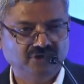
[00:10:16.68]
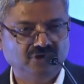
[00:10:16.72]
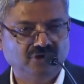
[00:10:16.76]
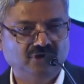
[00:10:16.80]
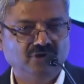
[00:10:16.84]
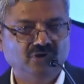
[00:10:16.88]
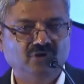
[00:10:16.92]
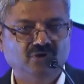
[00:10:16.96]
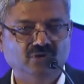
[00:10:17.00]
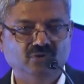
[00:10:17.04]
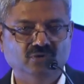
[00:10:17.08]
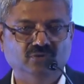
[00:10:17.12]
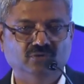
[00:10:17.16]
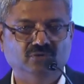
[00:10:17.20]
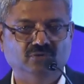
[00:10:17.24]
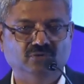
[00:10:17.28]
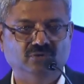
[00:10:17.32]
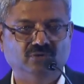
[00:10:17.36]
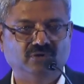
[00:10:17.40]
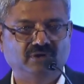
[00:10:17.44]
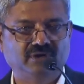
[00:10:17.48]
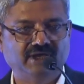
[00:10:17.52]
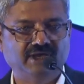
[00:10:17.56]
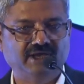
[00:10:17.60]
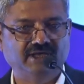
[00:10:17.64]
who
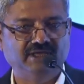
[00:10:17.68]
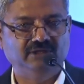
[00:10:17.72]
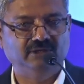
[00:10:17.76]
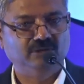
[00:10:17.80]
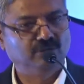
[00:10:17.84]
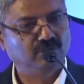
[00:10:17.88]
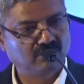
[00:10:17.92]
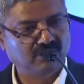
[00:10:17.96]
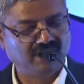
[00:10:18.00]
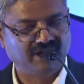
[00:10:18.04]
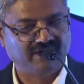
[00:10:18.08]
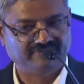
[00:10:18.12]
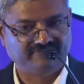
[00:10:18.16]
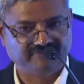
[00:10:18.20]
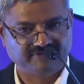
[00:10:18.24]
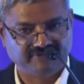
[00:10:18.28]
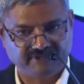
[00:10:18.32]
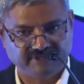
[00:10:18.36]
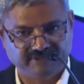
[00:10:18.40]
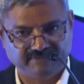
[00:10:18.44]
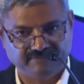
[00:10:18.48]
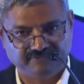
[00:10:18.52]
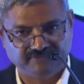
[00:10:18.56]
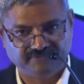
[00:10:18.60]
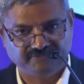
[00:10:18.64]
can look after
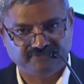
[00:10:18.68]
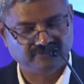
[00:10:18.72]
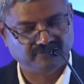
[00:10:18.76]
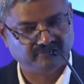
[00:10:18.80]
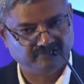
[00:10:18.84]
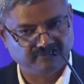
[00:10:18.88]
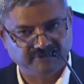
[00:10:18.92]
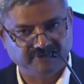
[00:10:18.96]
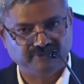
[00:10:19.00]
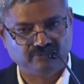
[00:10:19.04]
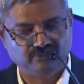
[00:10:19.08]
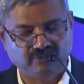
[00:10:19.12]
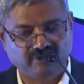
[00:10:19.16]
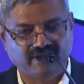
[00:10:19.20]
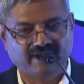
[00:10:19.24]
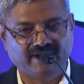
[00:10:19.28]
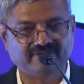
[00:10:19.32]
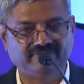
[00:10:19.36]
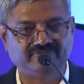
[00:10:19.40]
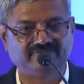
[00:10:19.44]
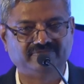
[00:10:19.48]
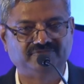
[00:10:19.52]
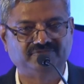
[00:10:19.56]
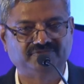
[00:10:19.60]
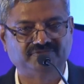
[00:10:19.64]
them. So we do
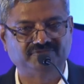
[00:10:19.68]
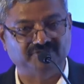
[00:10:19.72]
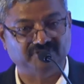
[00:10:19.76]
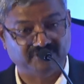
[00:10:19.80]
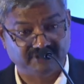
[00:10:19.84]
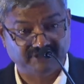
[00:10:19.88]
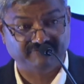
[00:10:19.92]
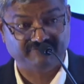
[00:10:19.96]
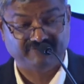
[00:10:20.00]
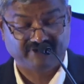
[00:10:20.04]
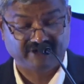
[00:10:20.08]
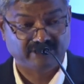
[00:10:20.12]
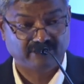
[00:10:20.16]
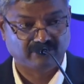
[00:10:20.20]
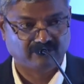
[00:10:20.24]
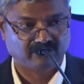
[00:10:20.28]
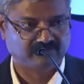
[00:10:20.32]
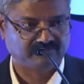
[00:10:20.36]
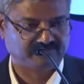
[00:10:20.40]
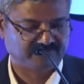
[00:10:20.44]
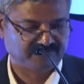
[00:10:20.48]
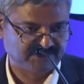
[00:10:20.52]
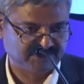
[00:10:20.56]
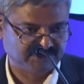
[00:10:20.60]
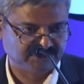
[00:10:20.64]
have certified
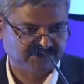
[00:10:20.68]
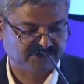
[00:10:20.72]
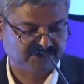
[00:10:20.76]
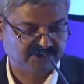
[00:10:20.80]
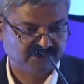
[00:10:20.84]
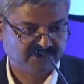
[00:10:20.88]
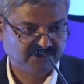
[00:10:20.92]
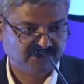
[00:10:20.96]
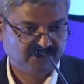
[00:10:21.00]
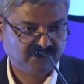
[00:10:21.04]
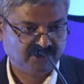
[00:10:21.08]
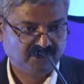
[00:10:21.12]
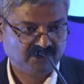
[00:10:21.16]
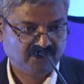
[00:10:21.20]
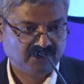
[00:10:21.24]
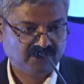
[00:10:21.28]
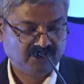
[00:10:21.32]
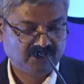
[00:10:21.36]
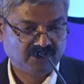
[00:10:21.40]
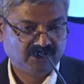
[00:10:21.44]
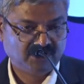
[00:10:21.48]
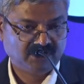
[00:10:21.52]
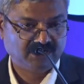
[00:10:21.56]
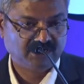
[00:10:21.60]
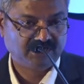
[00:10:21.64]
orphans.
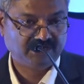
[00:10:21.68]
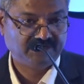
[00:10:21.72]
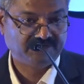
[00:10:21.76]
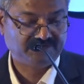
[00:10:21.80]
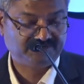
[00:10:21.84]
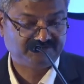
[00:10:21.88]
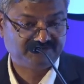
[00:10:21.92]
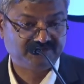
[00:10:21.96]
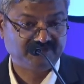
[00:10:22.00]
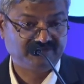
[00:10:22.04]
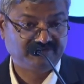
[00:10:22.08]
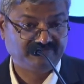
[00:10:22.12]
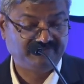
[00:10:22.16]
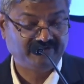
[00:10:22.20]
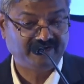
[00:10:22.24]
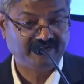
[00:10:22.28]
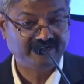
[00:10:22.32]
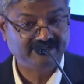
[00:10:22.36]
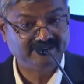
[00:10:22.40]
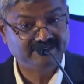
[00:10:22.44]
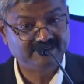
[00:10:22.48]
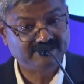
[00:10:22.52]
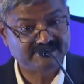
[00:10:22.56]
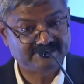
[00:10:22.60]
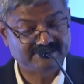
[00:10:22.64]
Certified
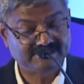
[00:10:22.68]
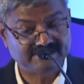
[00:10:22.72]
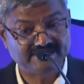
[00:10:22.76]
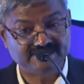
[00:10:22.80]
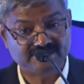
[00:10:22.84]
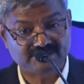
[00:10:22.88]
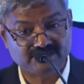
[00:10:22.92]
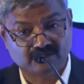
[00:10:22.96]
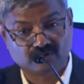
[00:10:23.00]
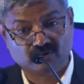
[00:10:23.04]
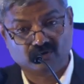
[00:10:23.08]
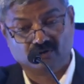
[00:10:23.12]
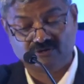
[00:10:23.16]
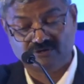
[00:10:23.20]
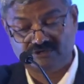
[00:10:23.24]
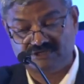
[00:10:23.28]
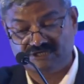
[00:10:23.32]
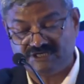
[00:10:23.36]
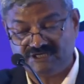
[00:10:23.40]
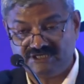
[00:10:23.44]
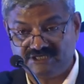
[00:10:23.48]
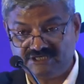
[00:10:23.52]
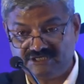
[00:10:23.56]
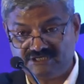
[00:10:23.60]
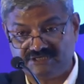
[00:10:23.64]
in the sense the court
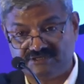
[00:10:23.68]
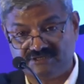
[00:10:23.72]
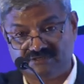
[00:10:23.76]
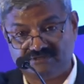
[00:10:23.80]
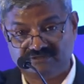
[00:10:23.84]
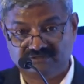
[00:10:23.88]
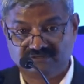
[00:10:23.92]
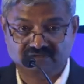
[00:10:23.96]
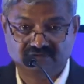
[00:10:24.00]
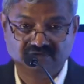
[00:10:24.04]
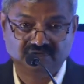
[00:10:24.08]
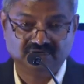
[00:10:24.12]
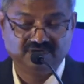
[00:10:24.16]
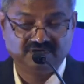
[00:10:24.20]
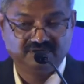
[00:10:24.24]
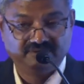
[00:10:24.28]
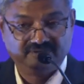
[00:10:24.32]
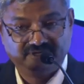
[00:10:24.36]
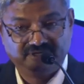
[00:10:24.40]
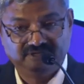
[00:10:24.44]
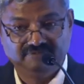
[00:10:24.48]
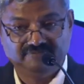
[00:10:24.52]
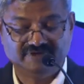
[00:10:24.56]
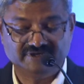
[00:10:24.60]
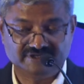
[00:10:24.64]
says,
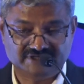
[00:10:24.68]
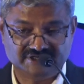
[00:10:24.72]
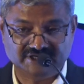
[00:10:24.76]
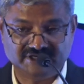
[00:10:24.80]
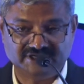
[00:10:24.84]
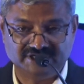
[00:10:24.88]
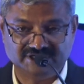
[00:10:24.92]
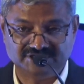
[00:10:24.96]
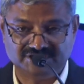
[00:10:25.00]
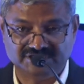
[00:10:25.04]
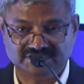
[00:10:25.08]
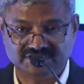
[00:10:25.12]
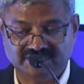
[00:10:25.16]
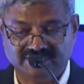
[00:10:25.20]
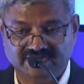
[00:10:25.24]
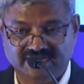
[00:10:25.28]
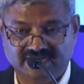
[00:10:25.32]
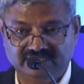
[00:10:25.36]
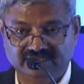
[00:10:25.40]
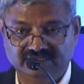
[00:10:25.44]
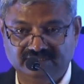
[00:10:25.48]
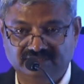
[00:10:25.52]
investigation done,